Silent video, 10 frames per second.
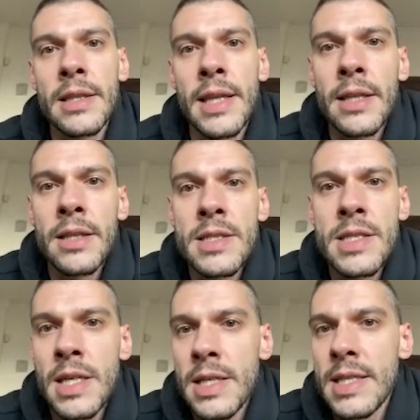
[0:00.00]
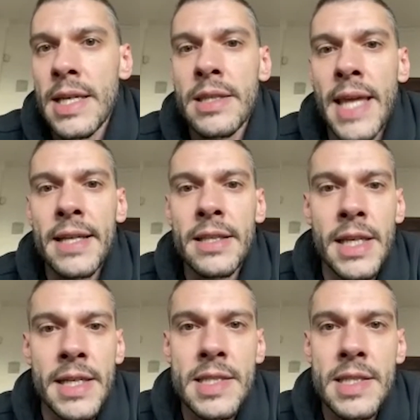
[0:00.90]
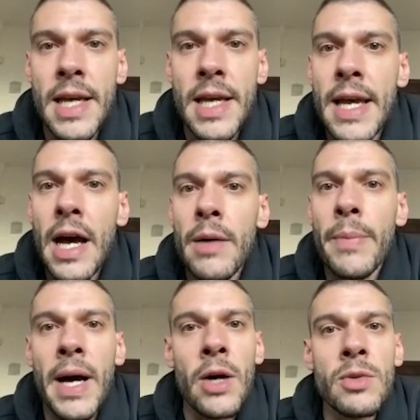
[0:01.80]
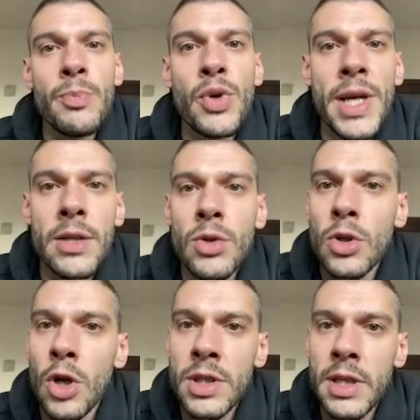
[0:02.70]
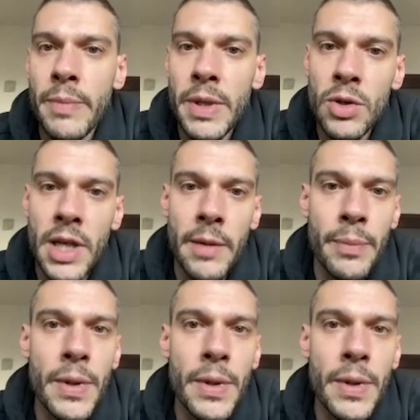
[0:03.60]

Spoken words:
tendencies and techniques about pre-endodontic buildup,